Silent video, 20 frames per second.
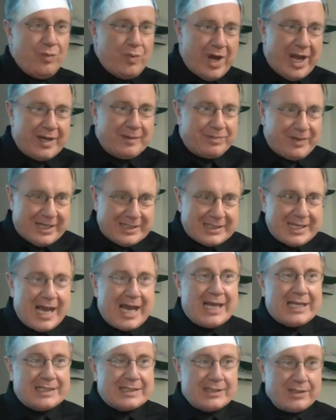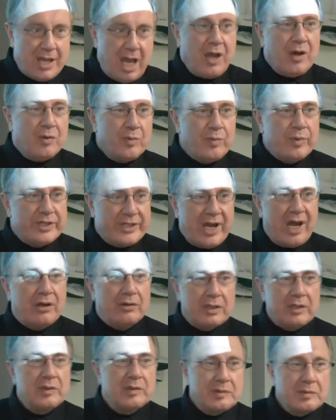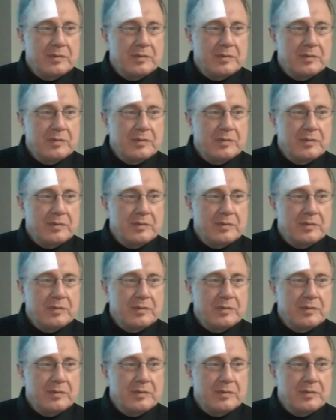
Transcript: 1 plus i's. No, we don't.